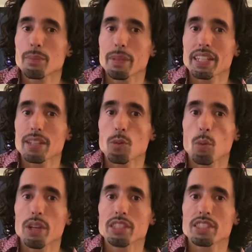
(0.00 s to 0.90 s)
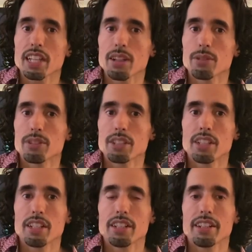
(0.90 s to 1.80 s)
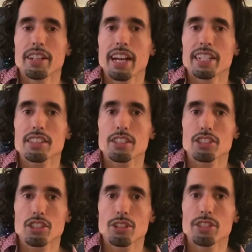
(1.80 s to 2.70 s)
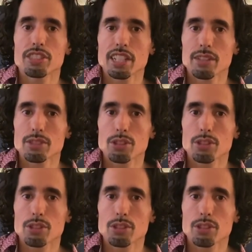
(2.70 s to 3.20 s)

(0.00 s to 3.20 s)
making one sound, not a slurred sound.